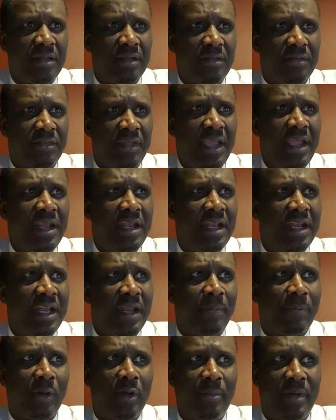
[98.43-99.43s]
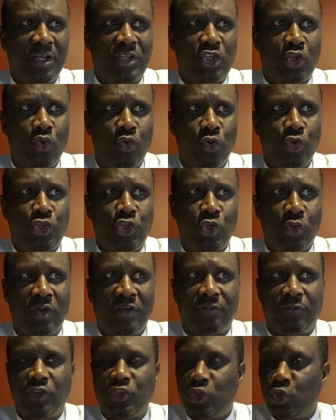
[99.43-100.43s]
they, the diplomats who should
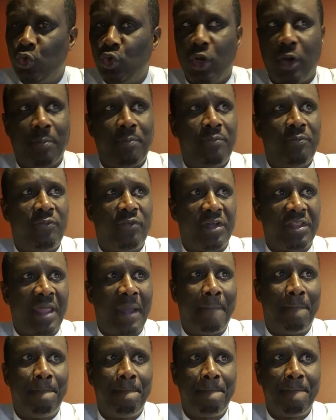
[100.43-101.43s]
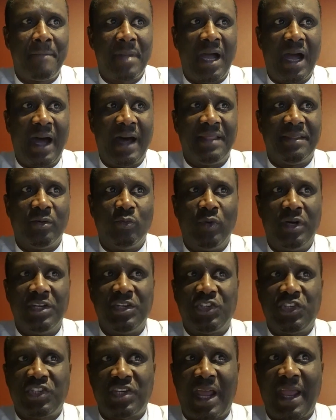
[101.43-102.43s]
have stood up for them, are the
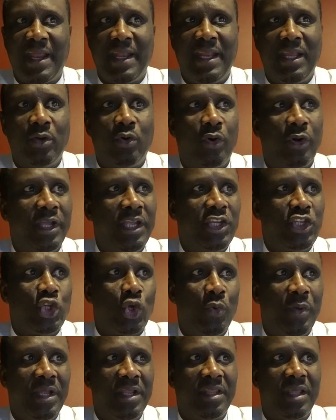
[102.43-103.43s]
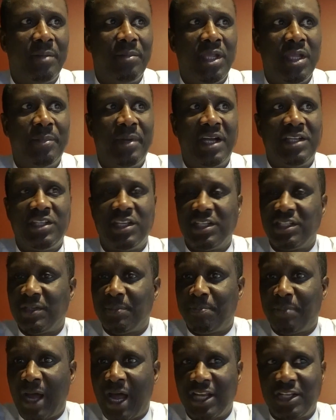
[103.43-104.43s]
ones signing or issuing them
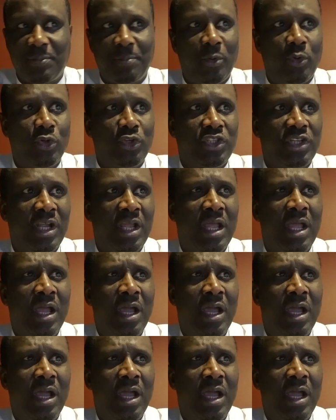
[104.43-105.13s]
emergency passports